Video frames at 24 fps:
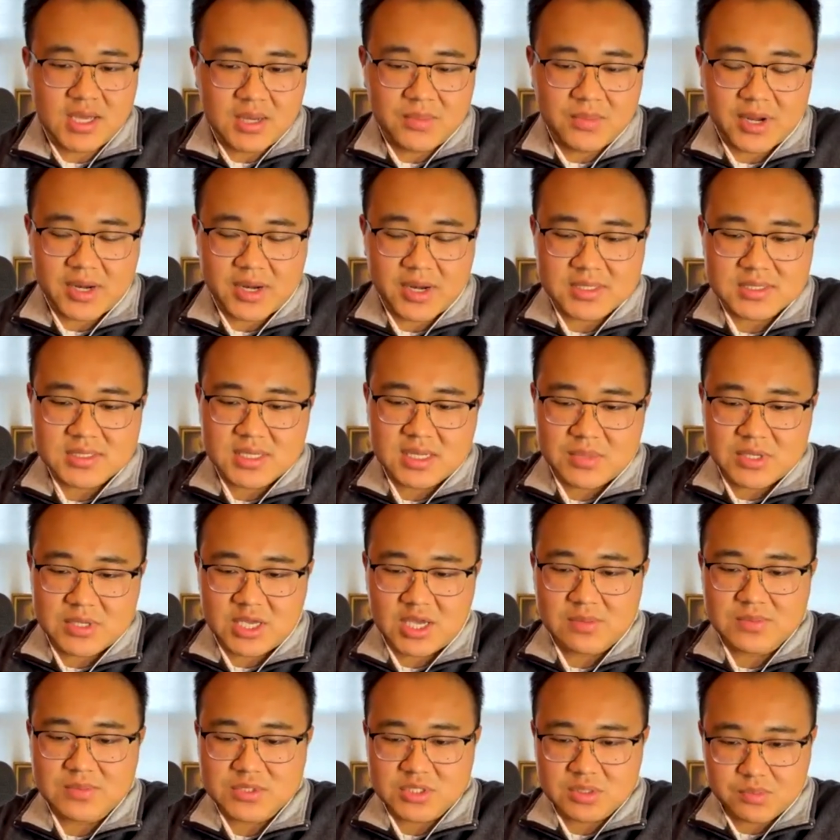but instead
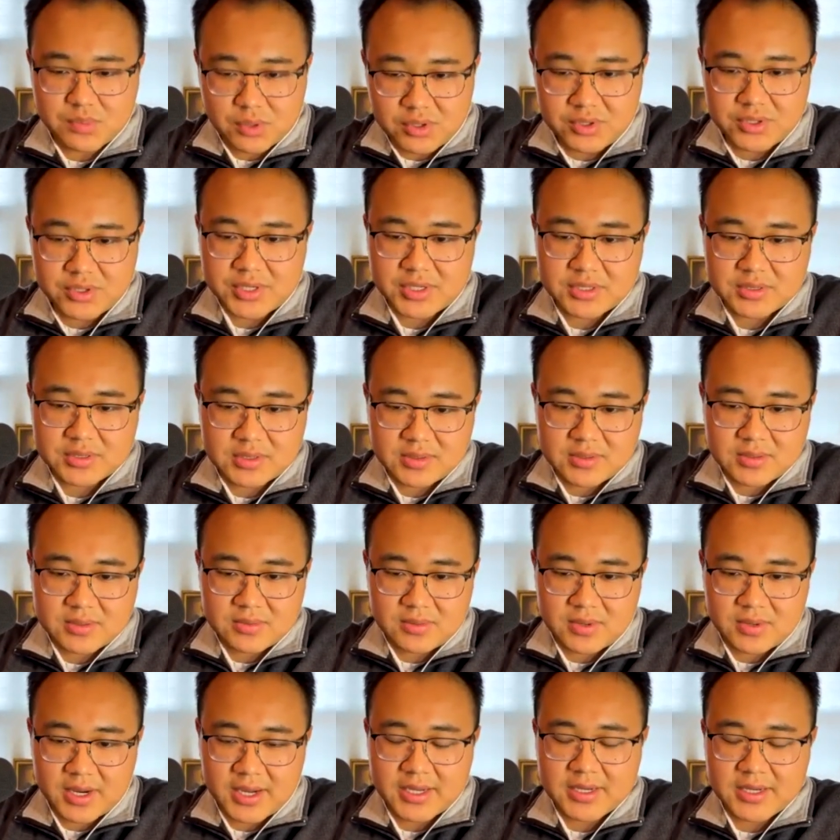becomes a burden,
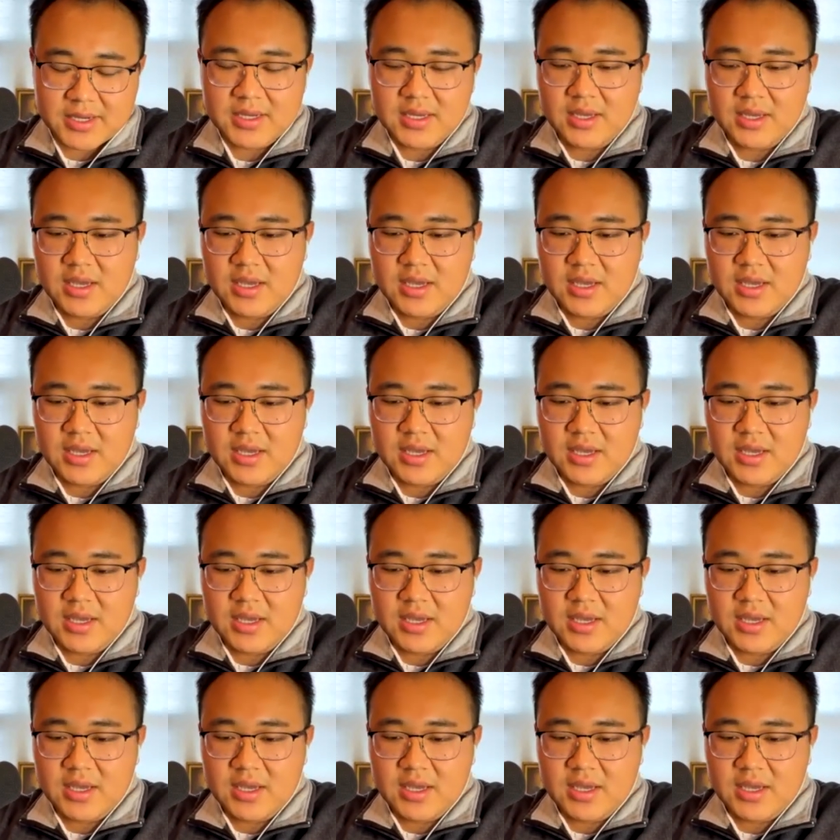right?